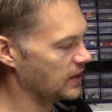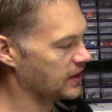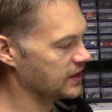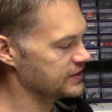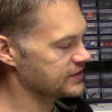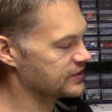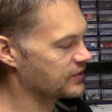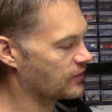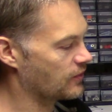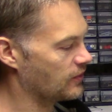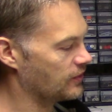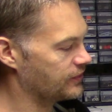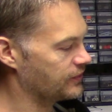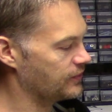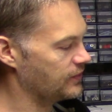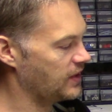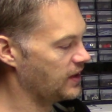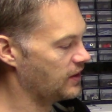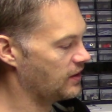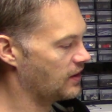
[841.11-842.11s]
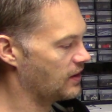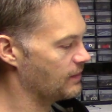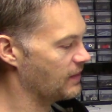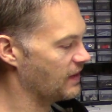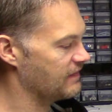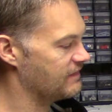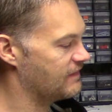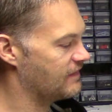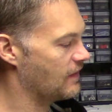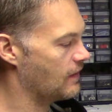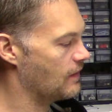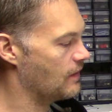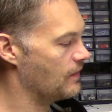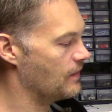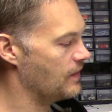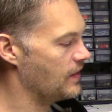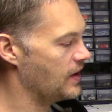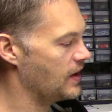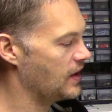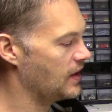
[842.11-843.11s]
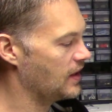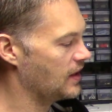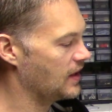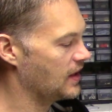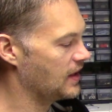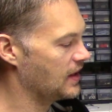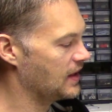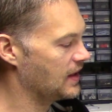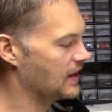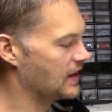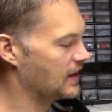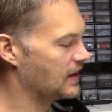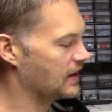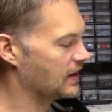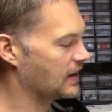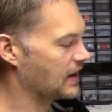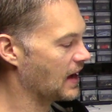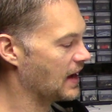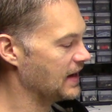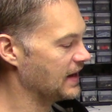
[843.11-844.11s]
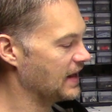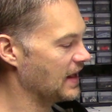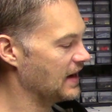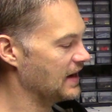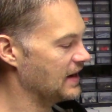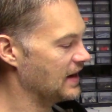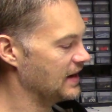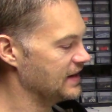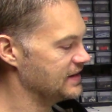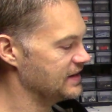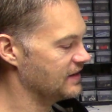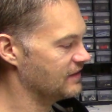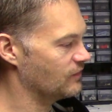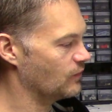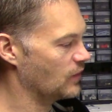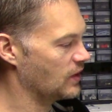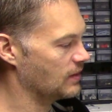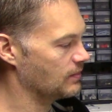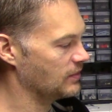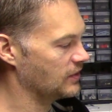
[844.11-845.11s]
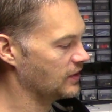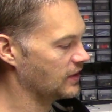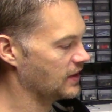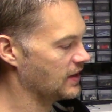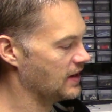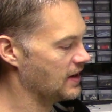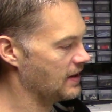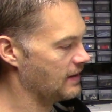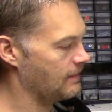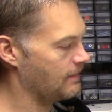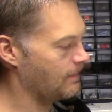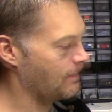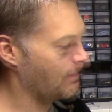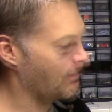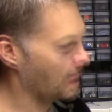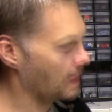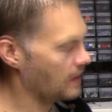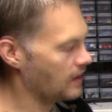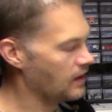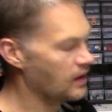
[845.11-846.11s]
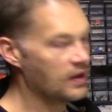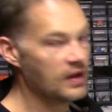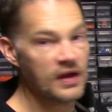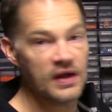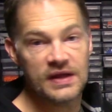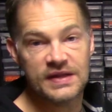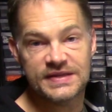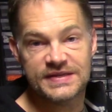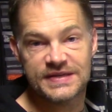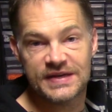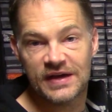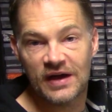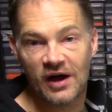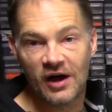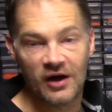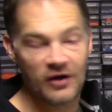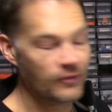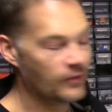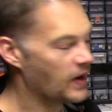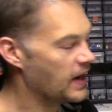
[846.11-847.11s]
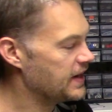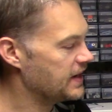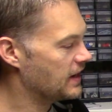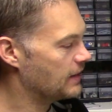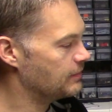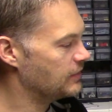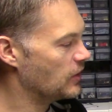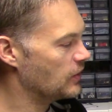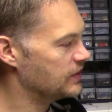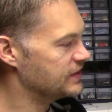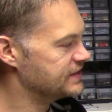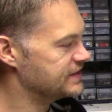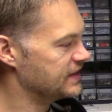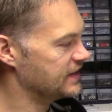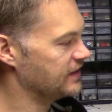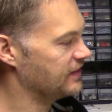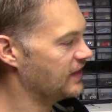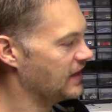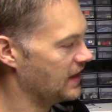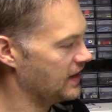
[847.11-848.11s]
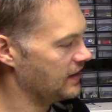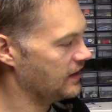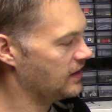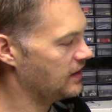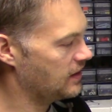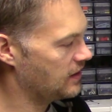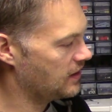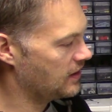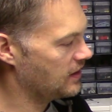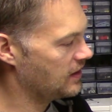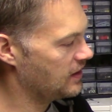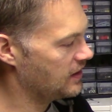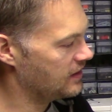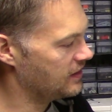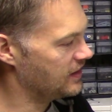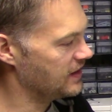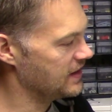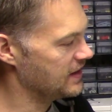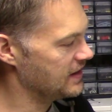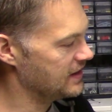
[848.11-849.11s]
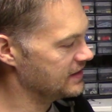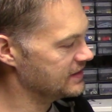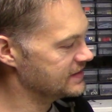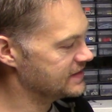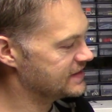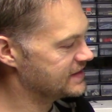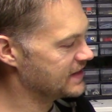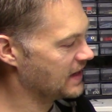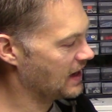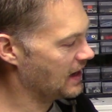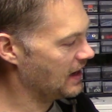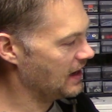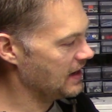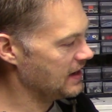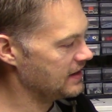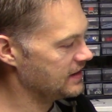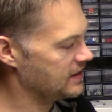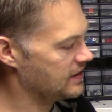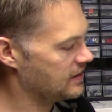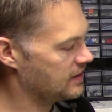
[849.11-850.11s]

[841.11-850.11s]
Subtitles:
can scroll through here on my phone, kind of get an idea of what I'm looking at. And see, already I'm noticing that the inside